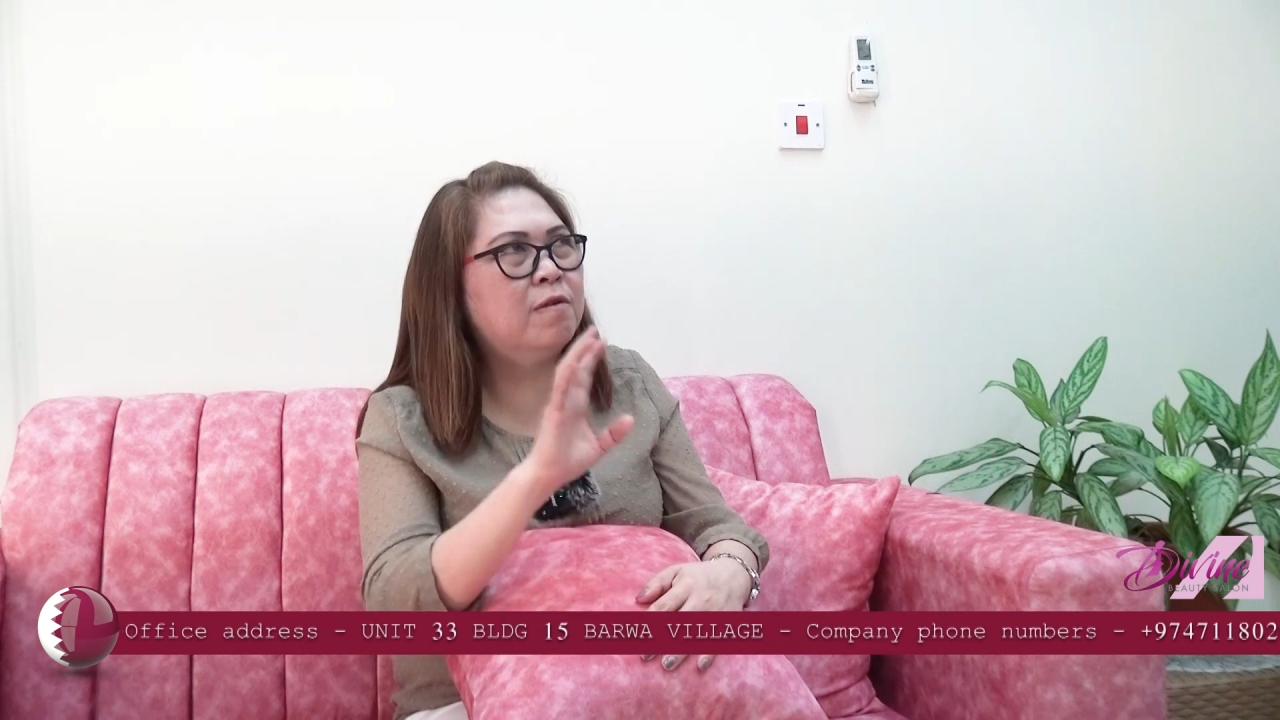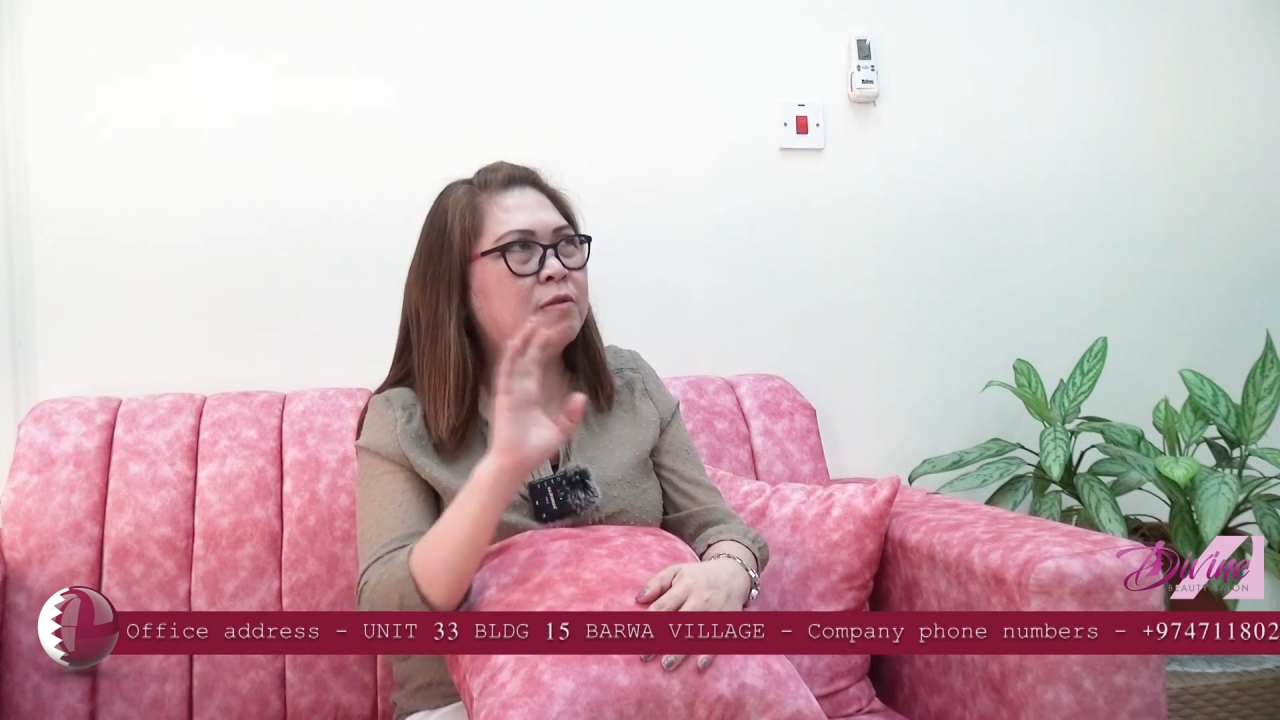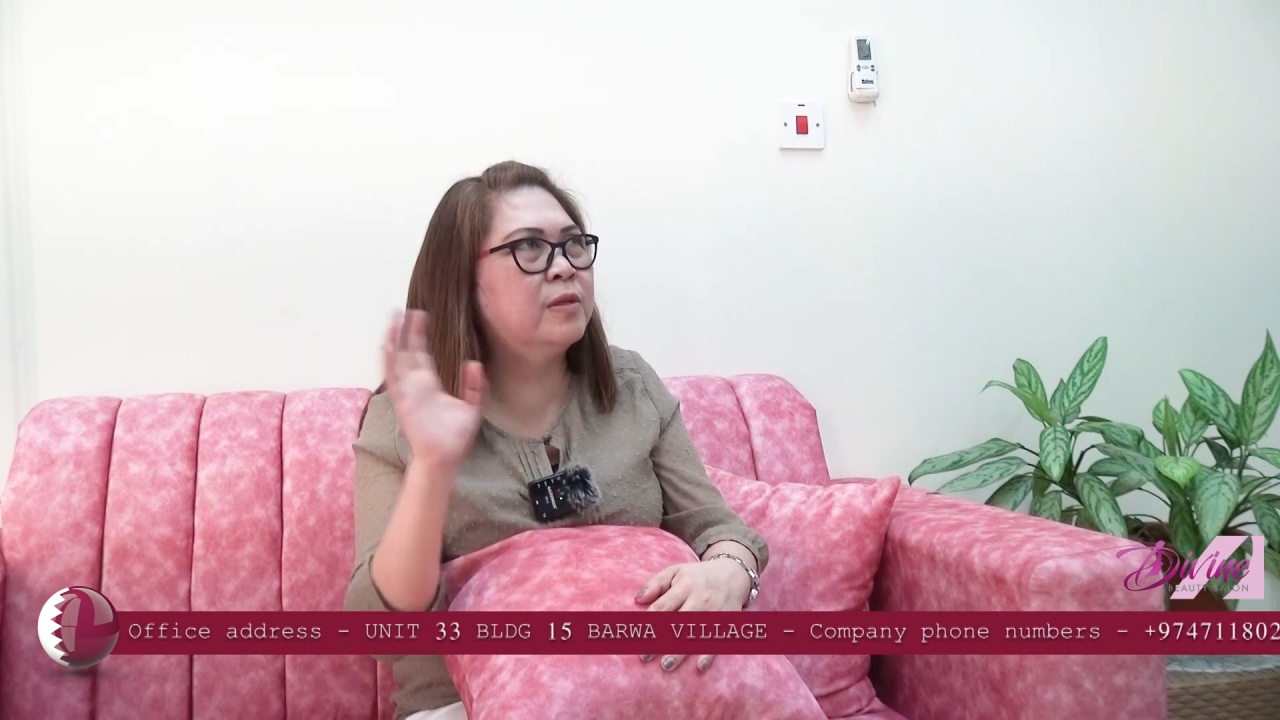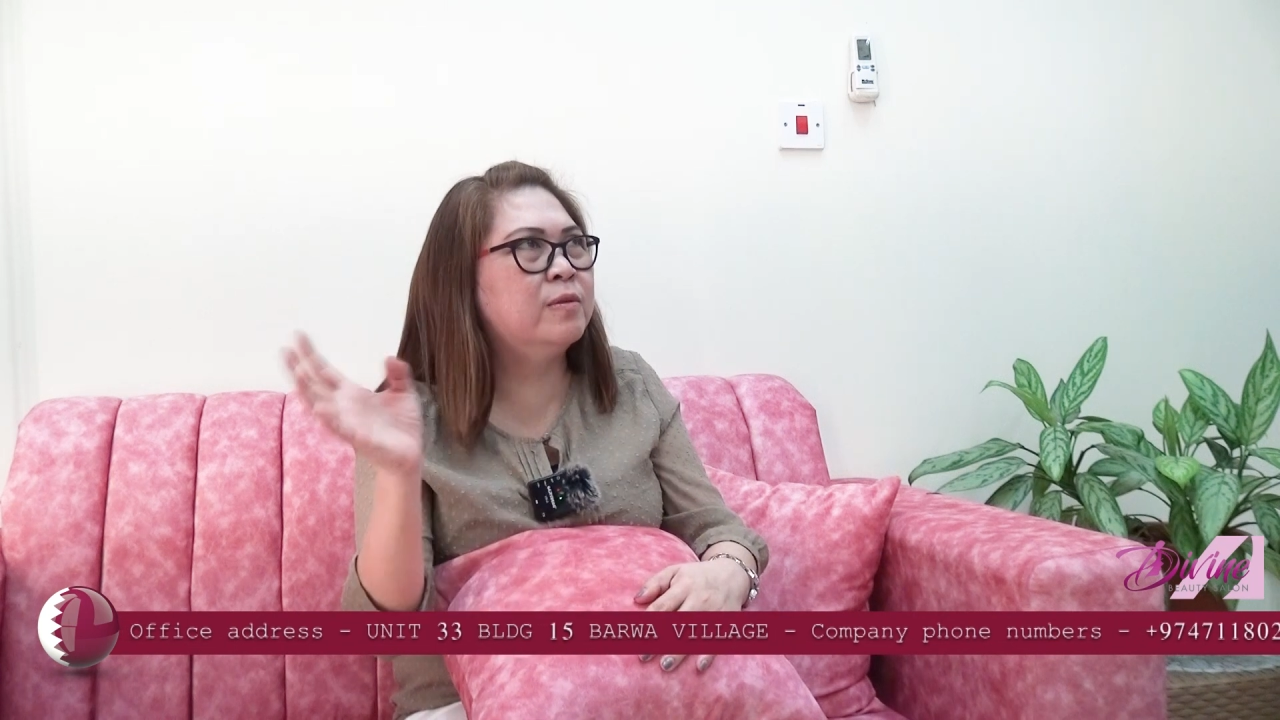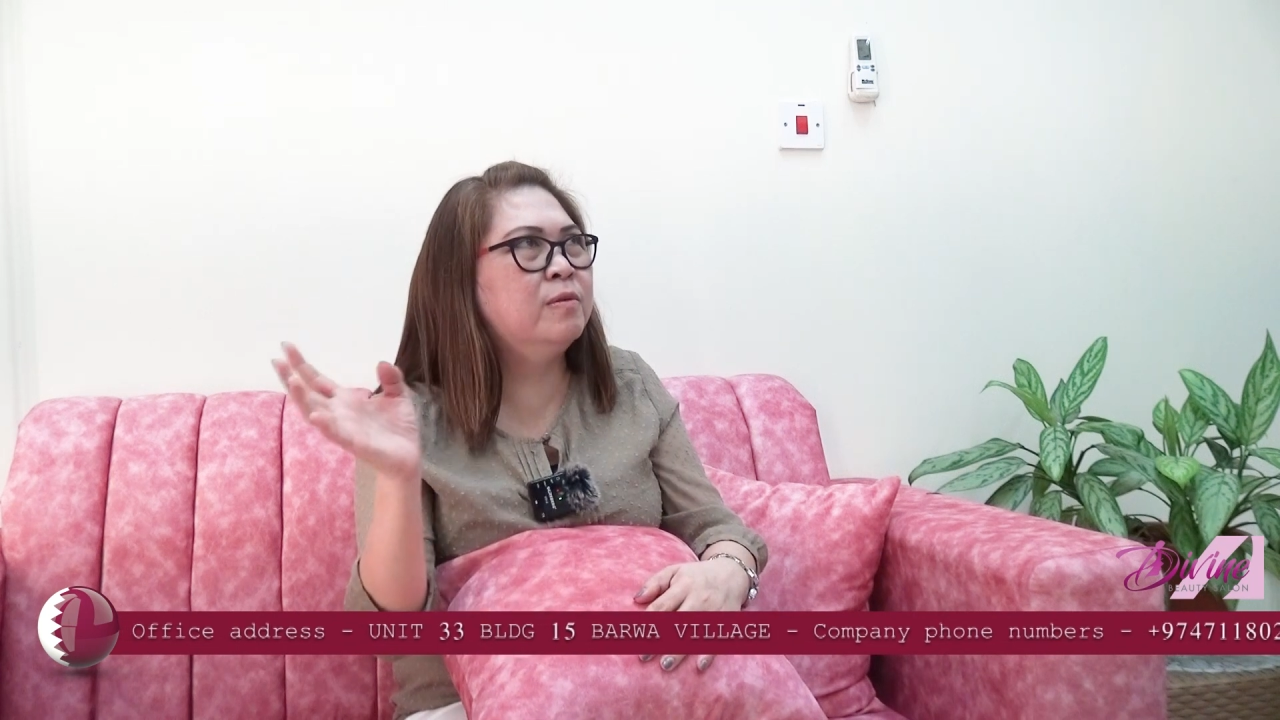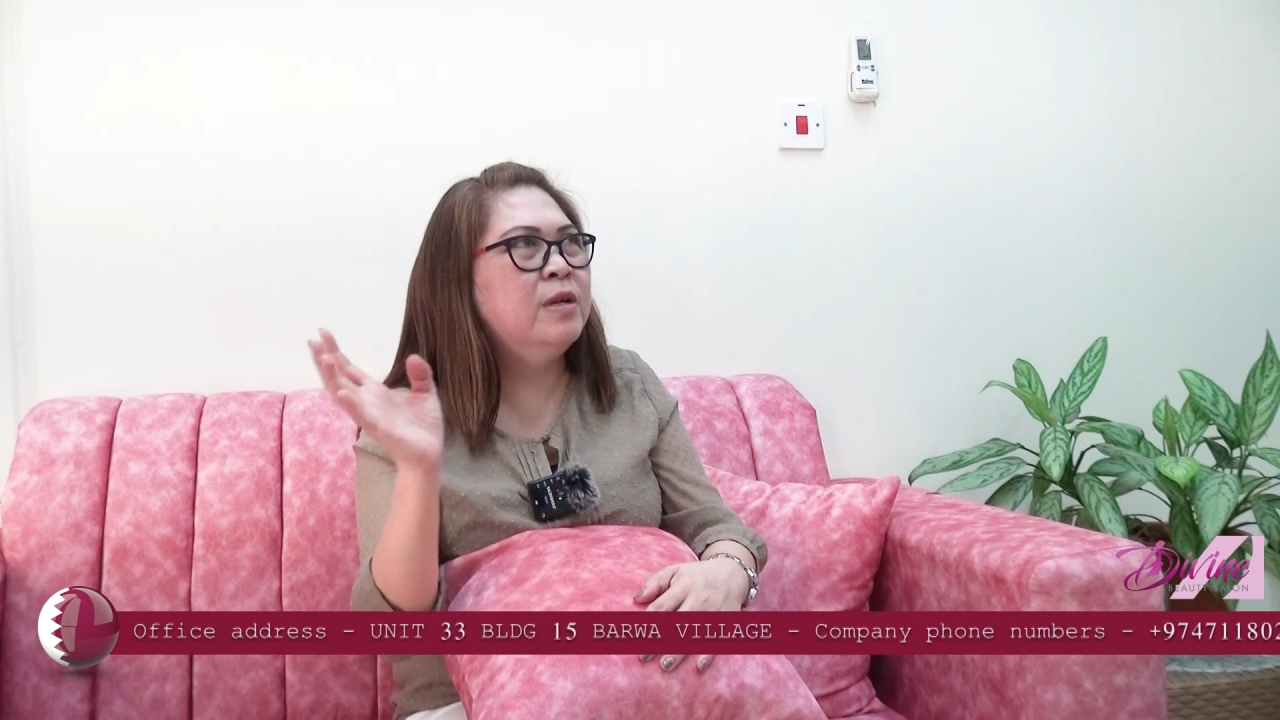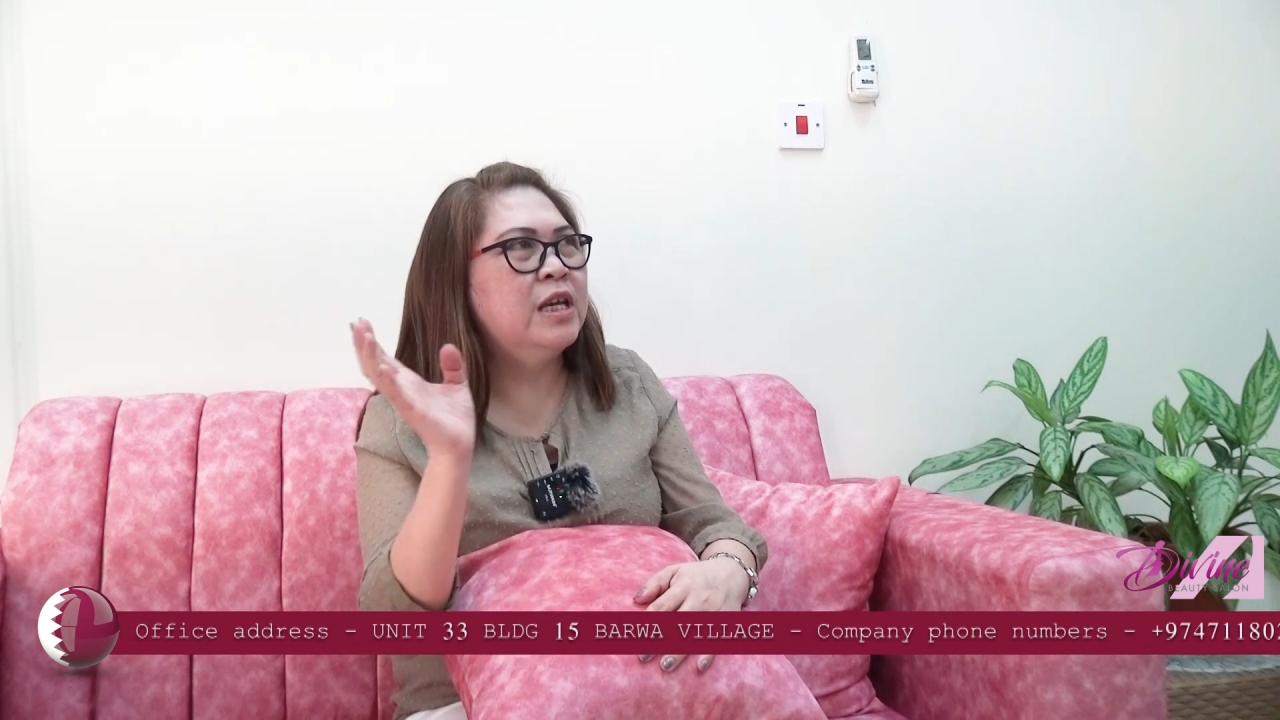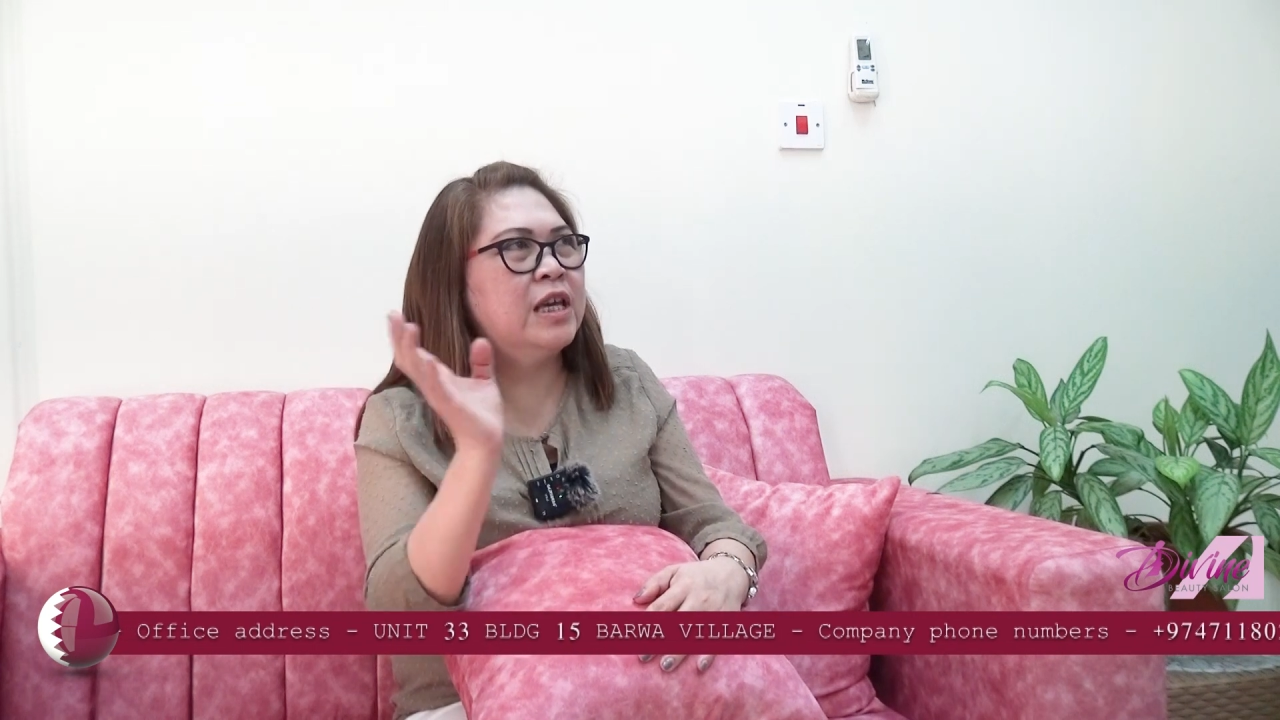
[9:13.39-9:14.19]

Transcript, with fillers: also